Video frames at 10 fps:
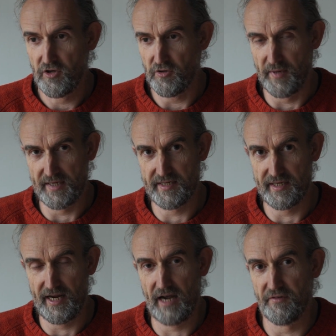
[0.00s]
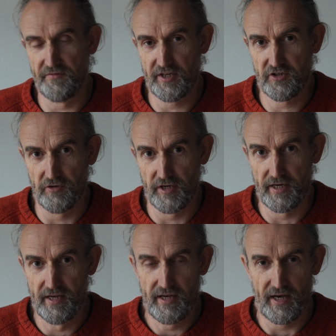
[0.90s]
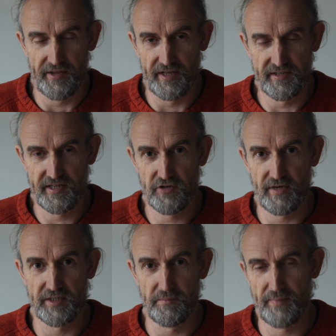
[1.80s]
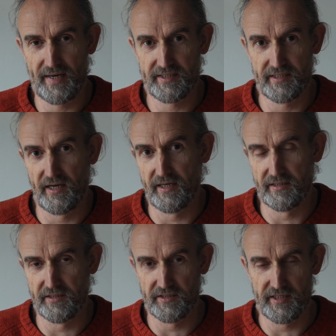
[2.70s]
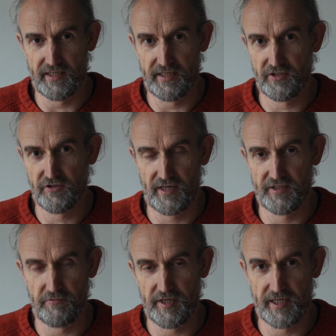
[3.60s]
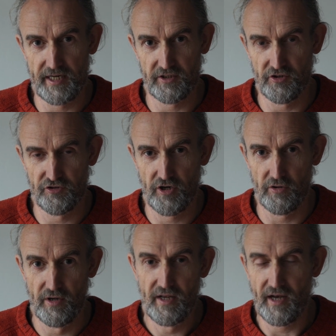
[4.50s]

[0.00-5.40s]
you basically have a victory and then the situation backslides as the elites try to regain control